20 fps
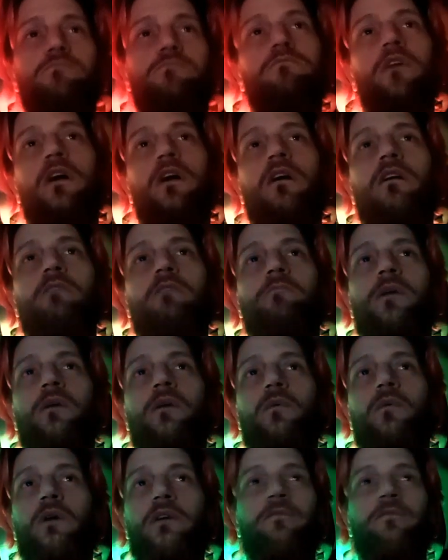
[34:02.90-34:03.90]
where my
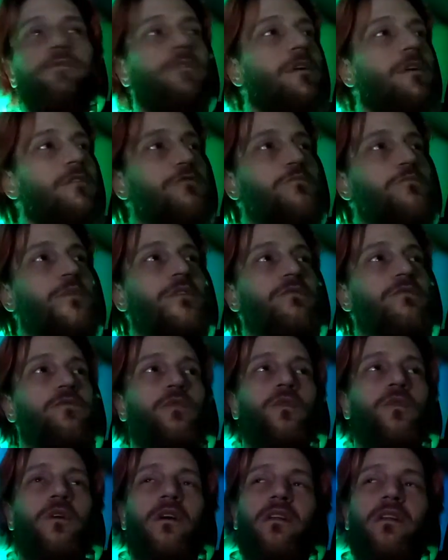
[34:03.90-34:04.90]
wife loves me
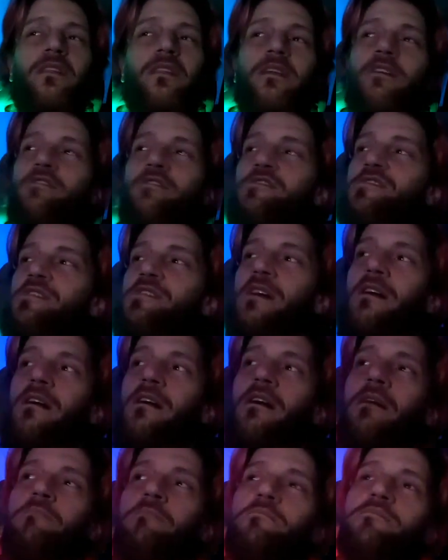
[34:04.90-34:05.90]
for it, and there's
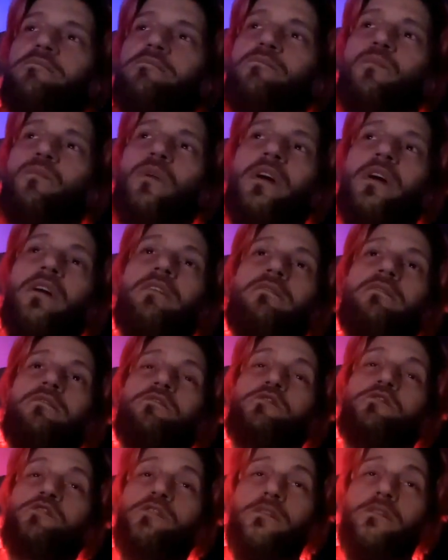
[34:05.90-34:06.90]
times when
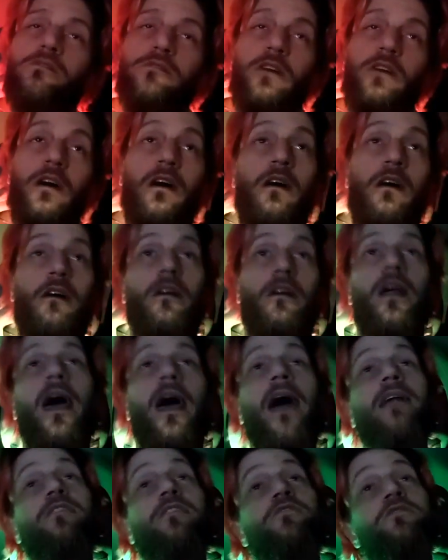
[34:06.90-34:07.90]
she's tired
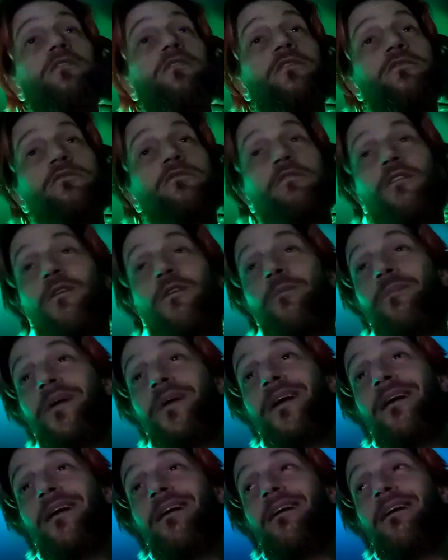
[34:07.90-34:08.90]
and she needs to go to
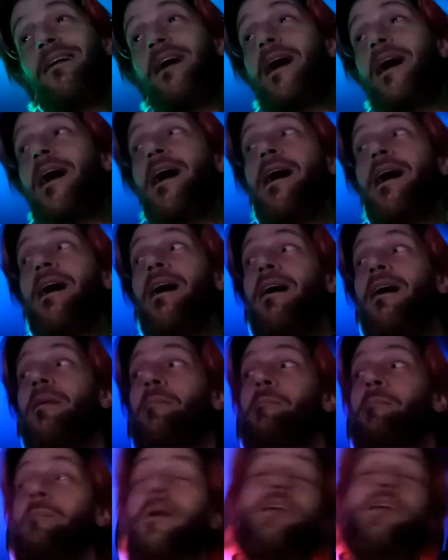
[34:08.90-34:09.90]
bed,
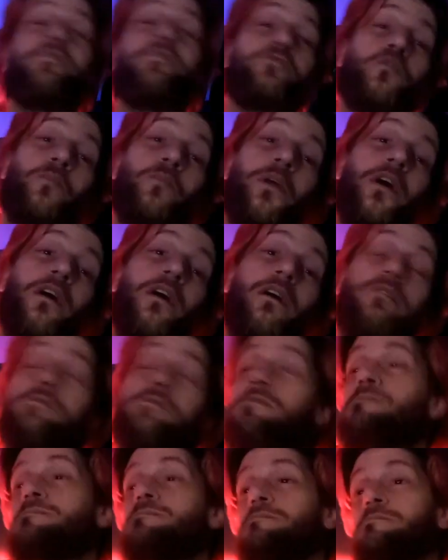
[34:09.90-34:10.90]
and my stupid ass
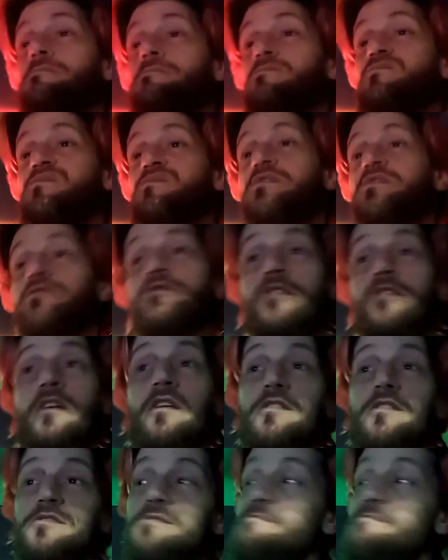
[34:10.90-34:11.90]

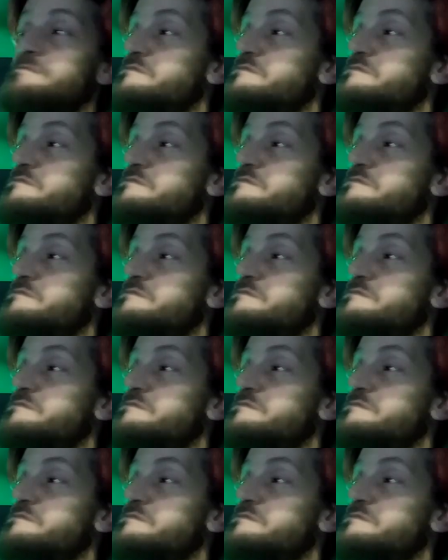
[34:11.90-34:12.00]
just